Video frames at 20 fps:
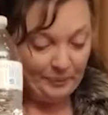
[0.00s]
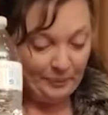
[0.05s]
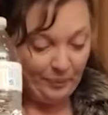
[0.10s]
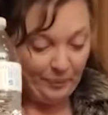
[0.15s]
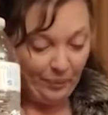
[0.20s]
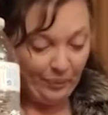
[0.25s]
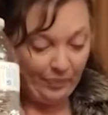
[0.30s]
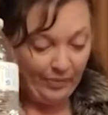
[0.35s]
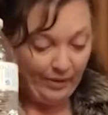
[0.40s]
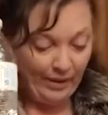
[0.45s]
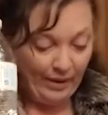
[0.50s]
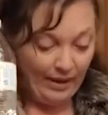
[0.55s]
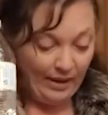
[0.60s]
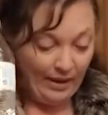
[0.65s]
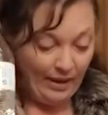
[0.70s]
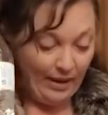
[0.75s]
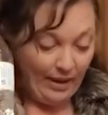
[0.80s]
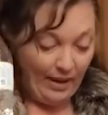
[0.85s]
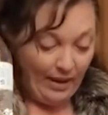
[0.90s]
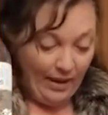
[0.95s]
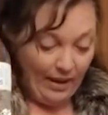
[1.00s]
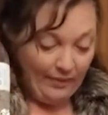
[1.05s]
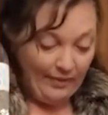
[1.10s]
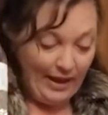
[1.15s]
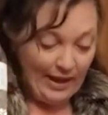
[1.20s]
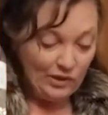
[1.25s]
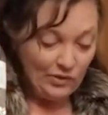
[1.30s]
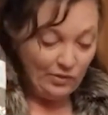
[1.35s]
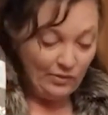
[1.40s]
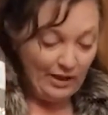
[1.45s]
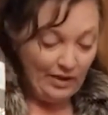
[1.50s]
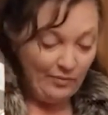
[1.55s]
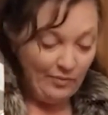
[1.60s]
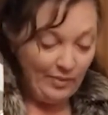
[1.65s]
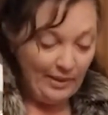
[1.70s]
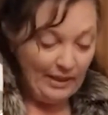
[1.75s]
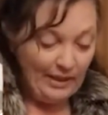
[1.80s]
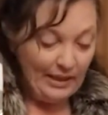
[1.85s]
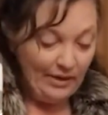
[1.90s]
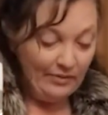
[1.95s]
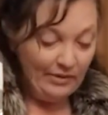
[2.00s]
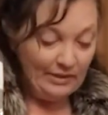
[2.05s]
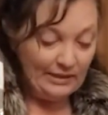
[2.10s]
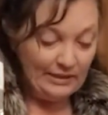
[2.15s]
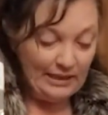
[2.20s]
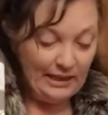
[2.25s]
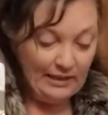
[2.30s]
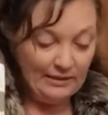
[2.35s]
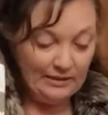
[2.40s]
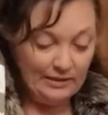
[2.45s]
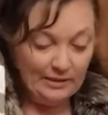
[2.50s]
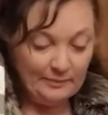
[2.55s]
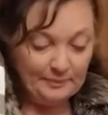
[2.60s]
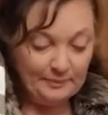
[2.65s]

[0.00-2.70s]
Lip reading: And that's where they've been ever since.